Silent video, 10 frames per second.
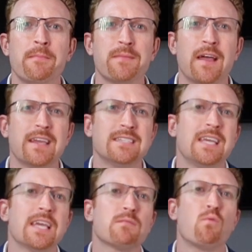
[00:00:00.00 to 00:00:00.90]
that they
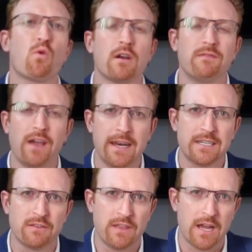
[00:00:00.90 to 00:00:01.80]
take more
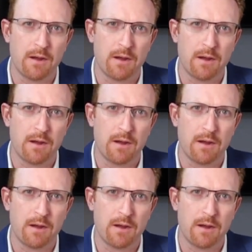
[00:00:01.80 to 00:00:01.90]
advantage of that